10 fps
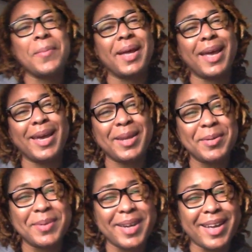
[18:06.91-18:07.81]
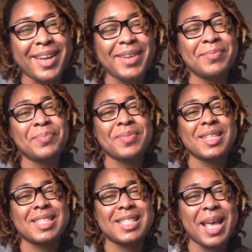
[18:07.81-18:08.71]
But anyway,
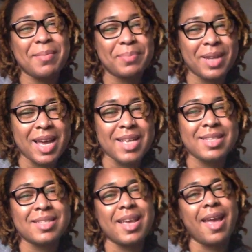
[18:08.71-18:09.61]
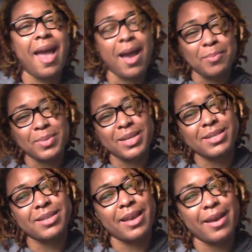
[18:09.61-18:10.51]
stay blessed, stay
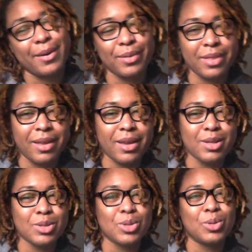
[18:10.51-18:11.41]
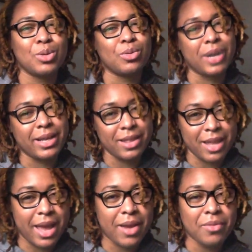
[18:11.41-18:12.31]
happy, stay healthy, do the right
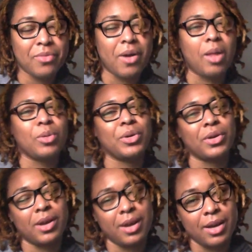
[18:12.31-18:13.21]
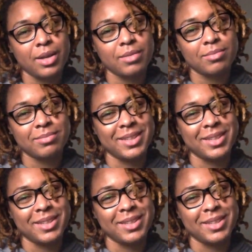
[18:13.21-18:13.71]
thing, follow your gut.